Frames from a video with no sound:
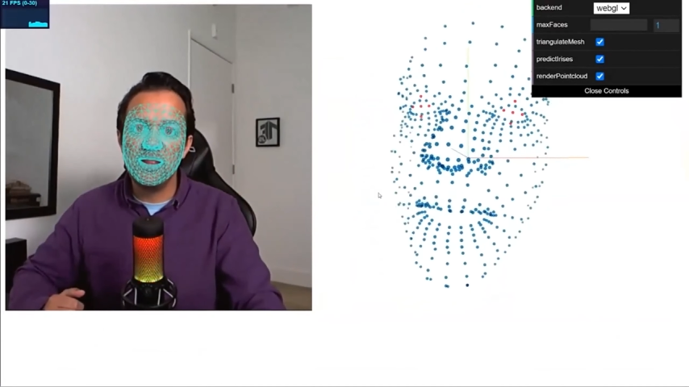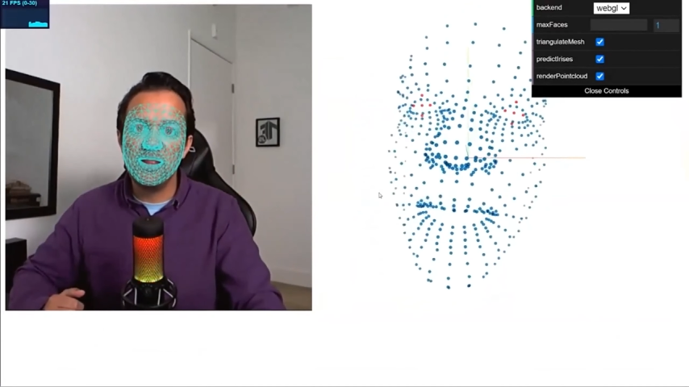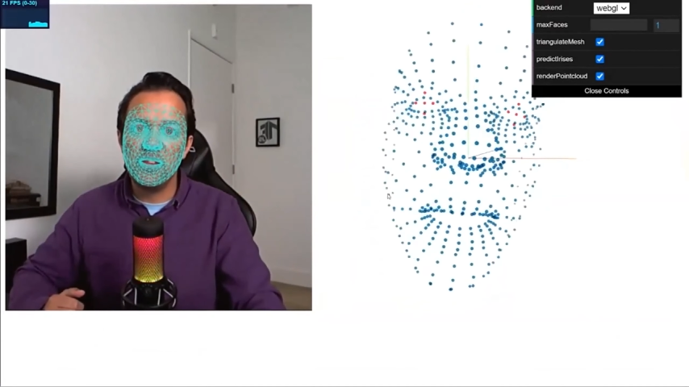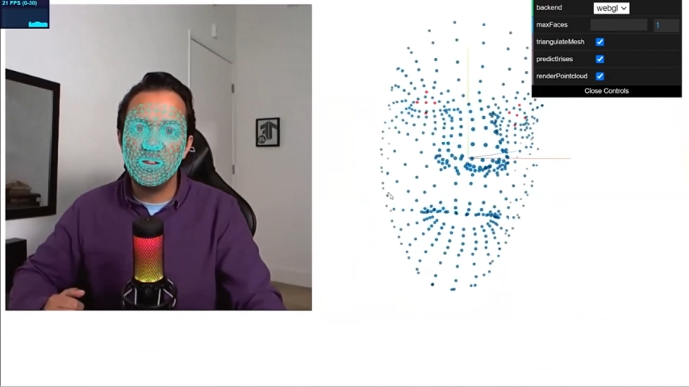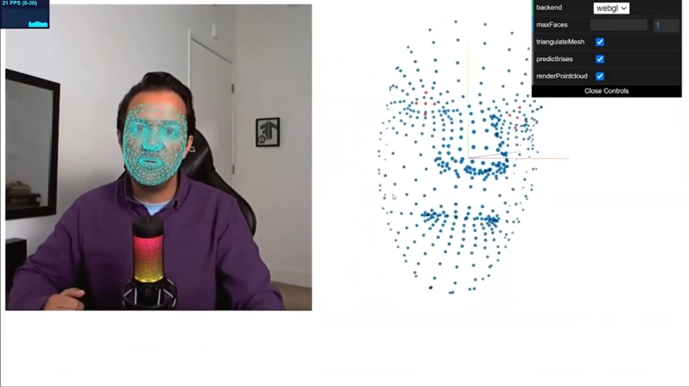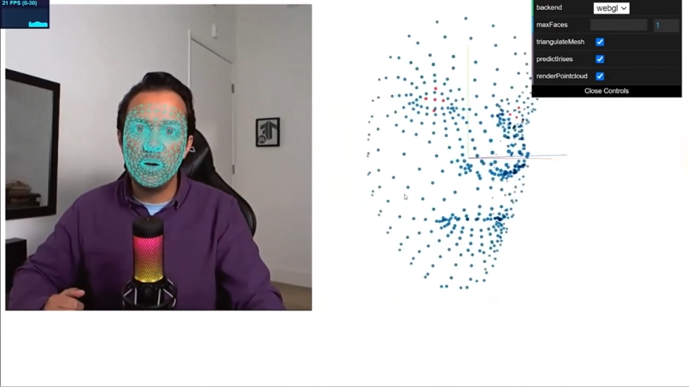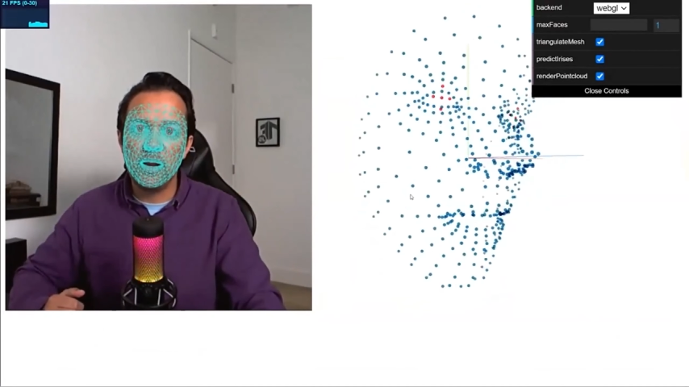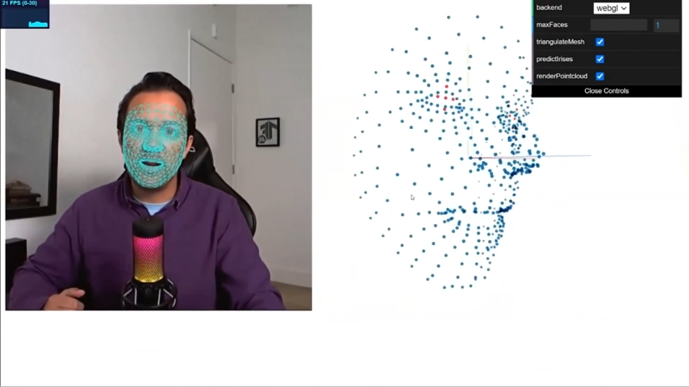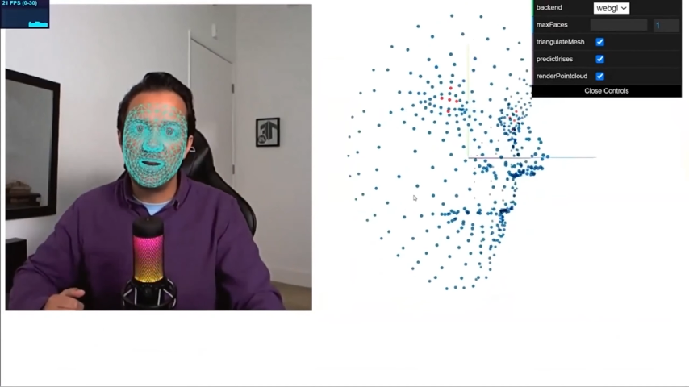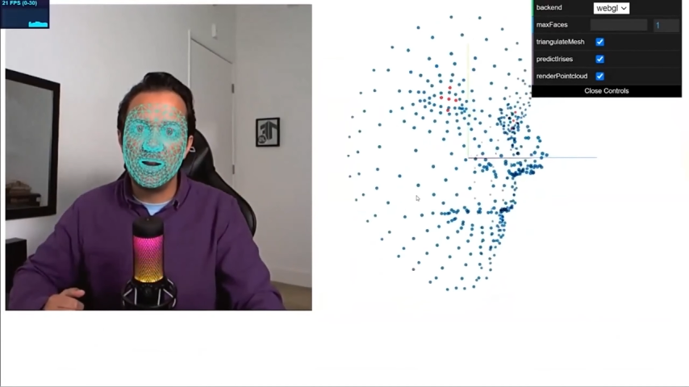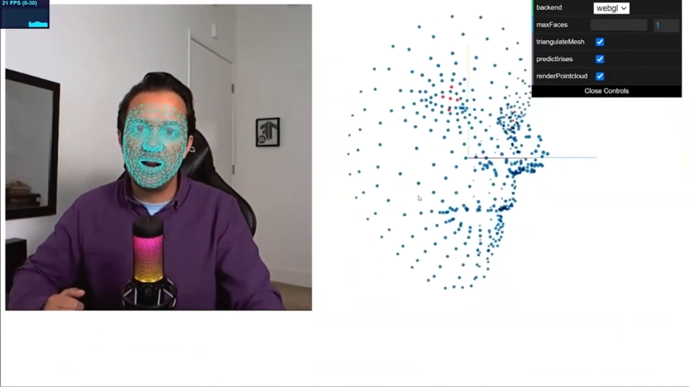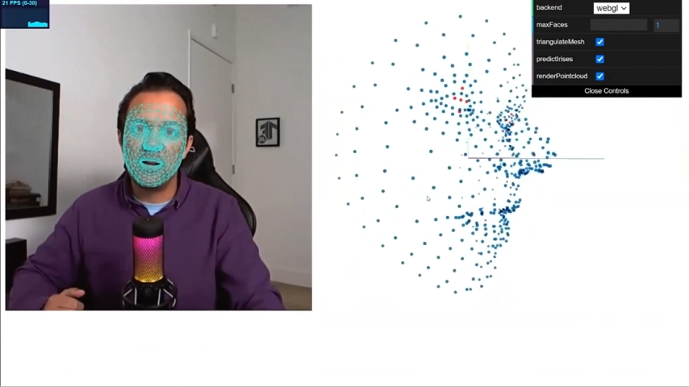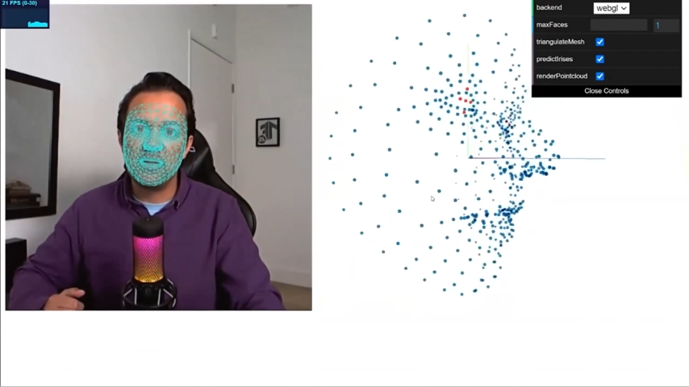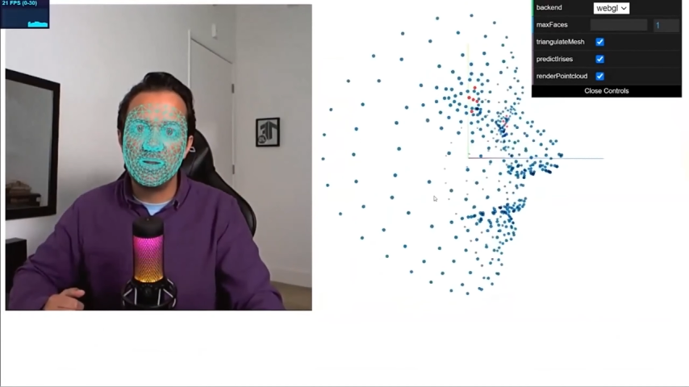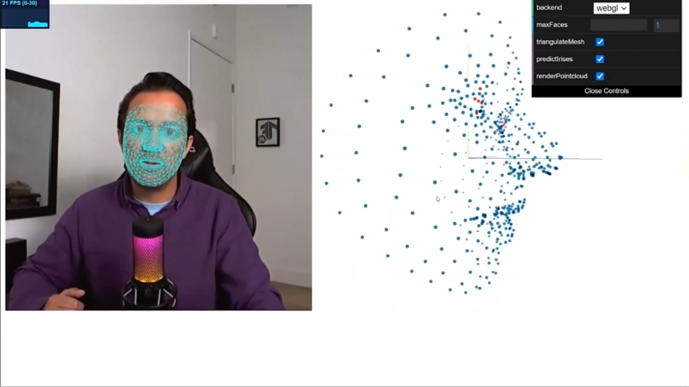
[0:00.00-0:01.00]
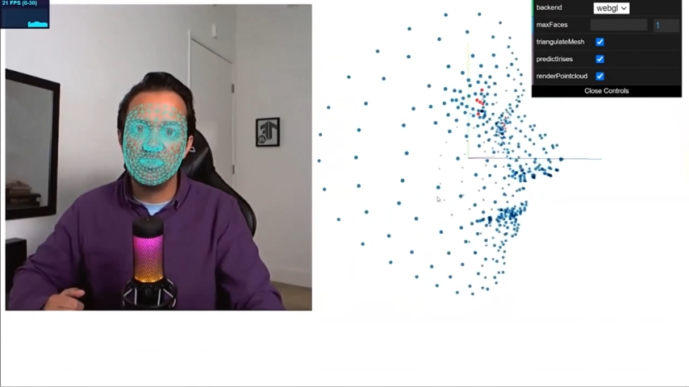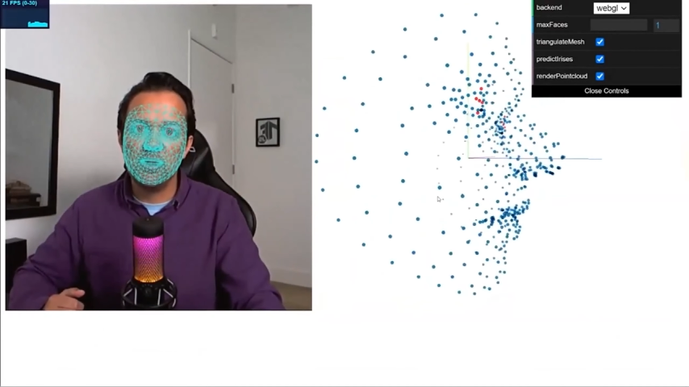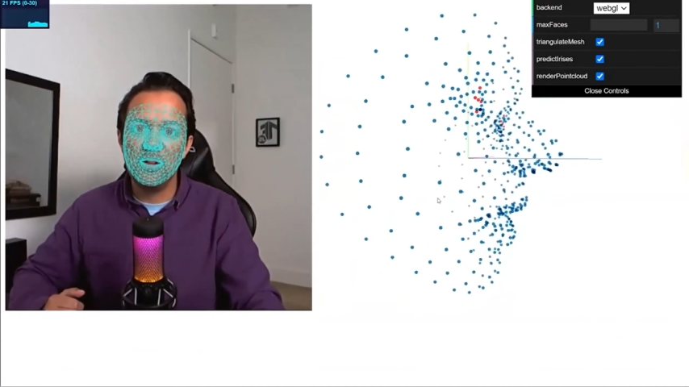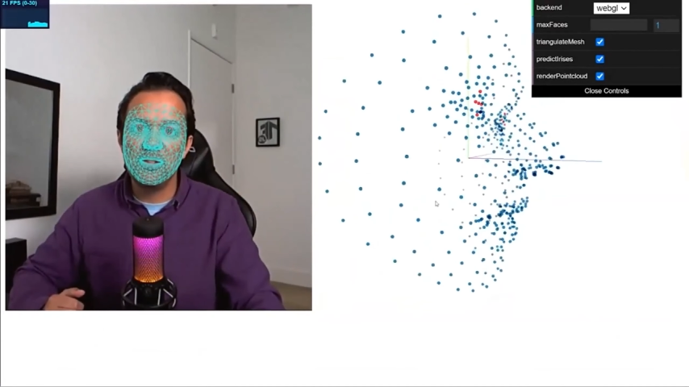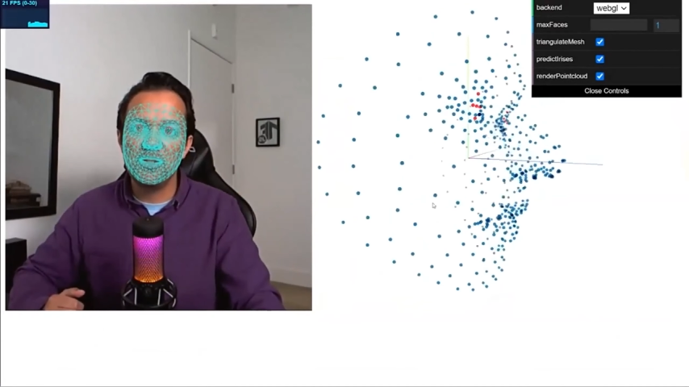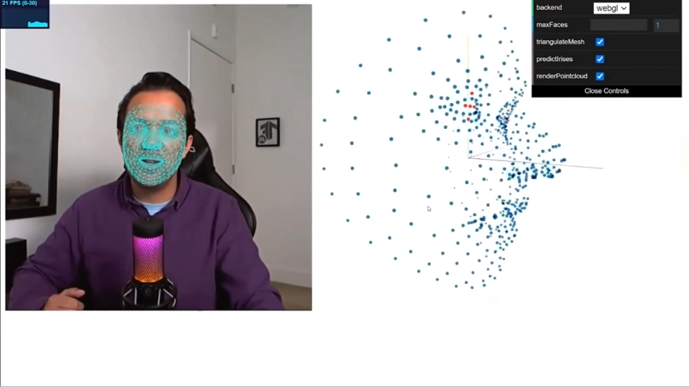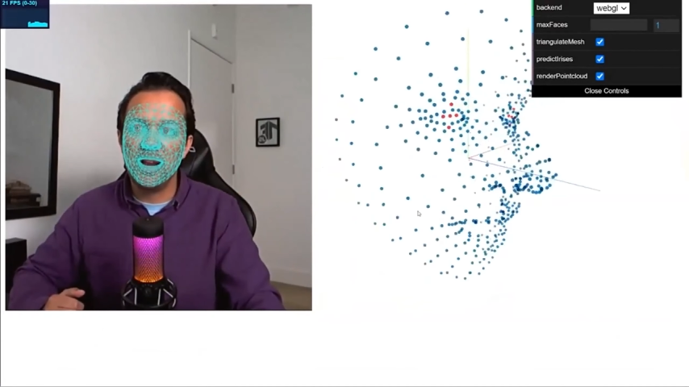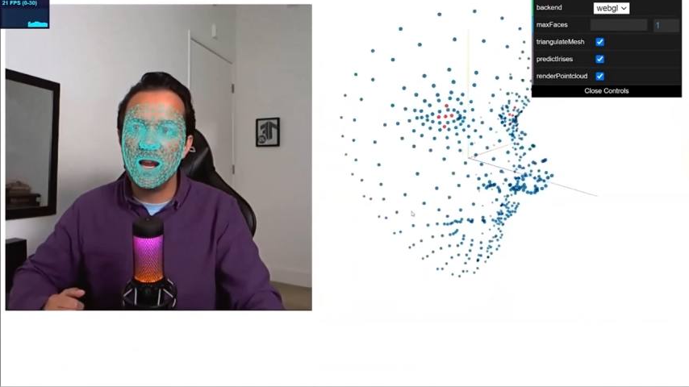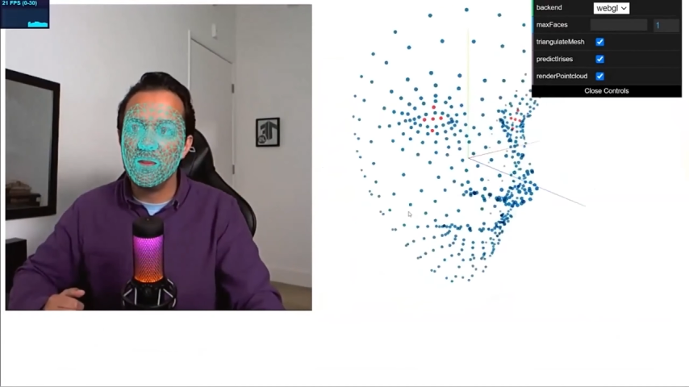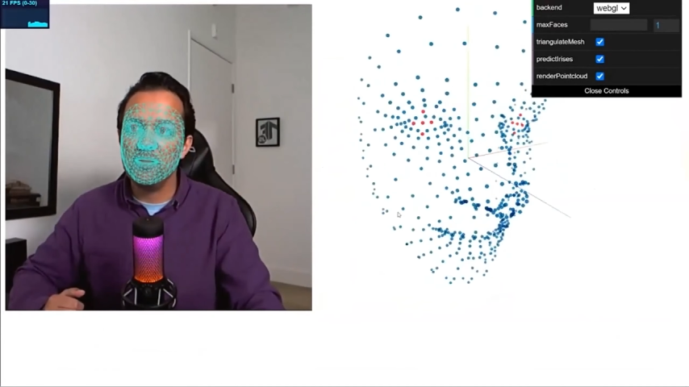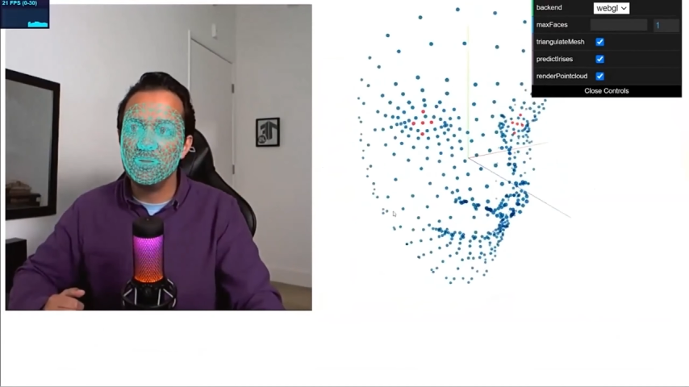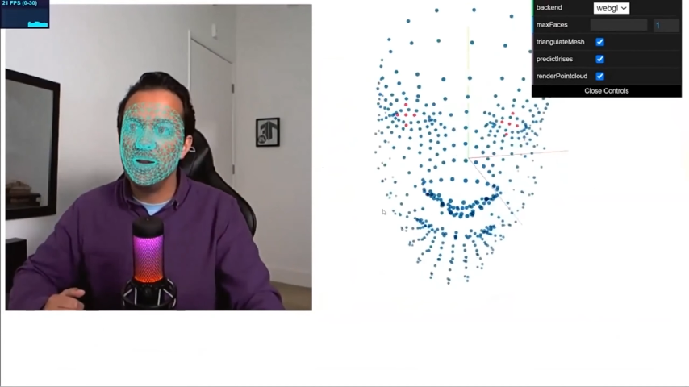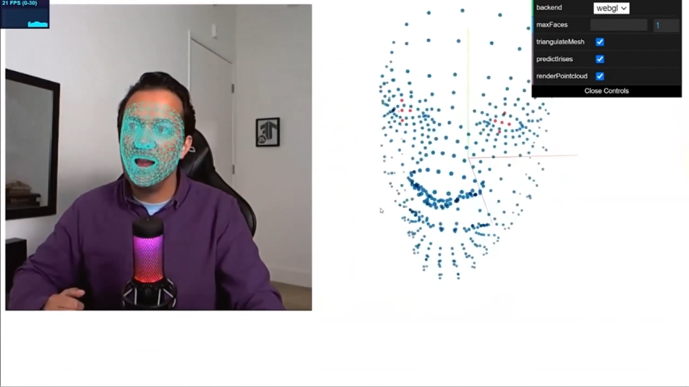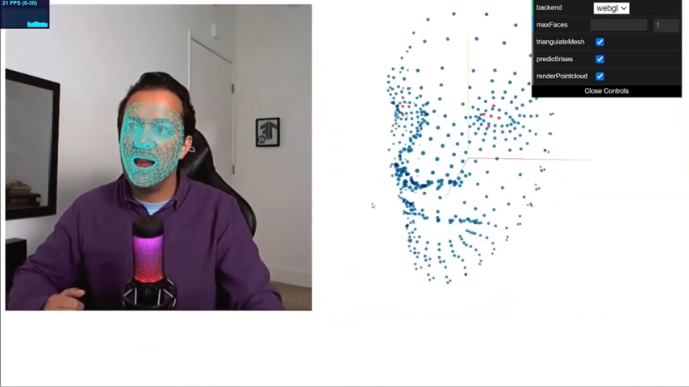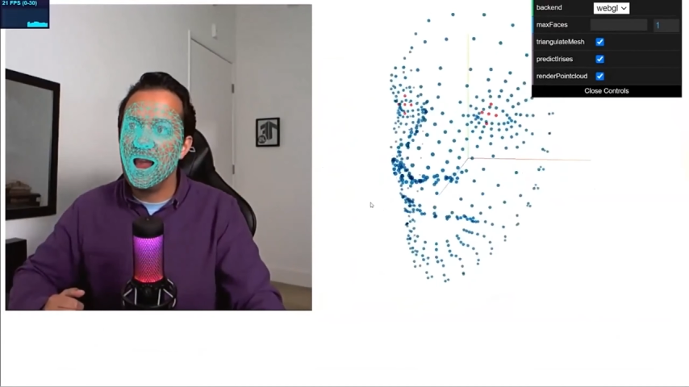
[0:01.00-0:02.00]
to render the point cloud in real
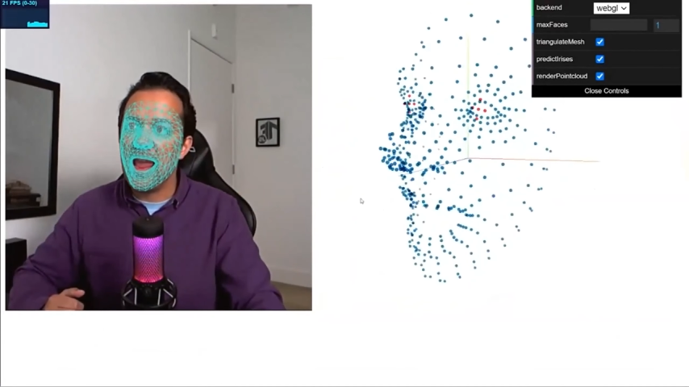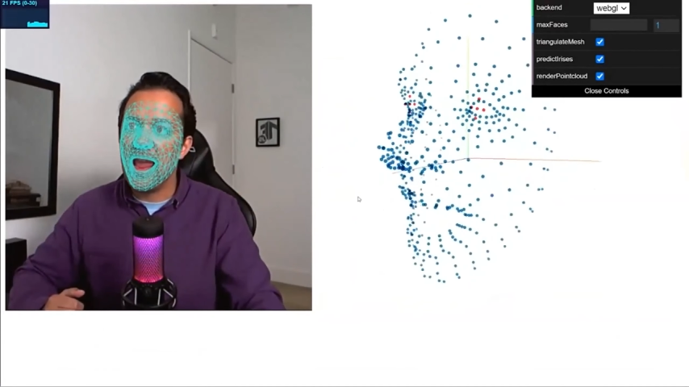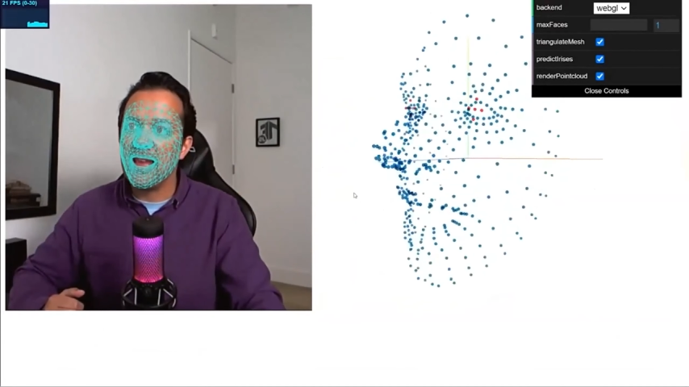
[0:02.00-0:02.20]
time,